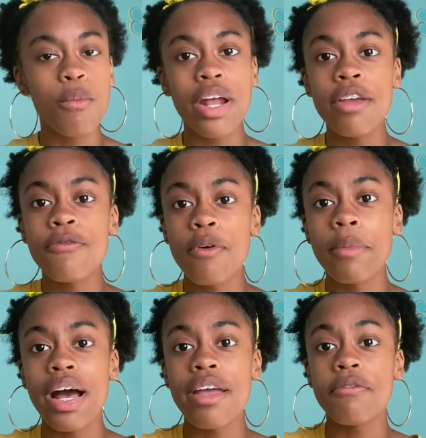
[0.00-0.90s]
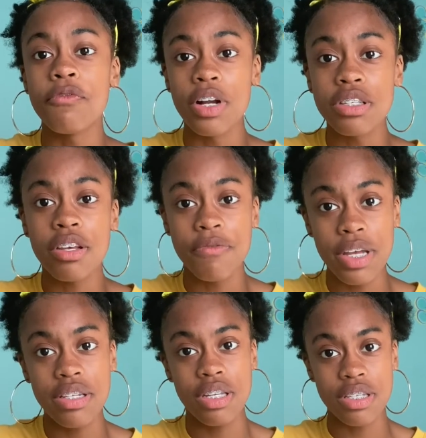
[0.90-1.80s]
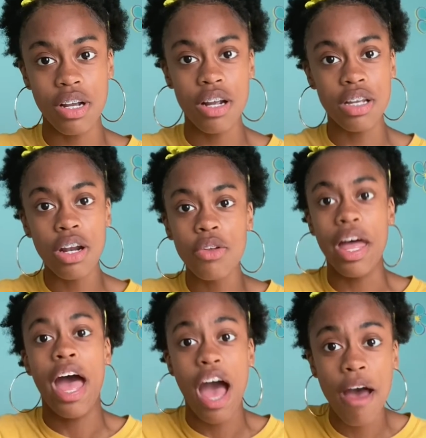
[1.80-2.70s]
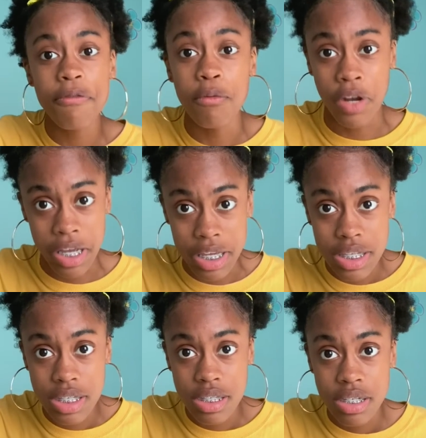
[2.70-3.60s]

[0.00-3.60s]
waiting for my first event to start, you know, the half a race.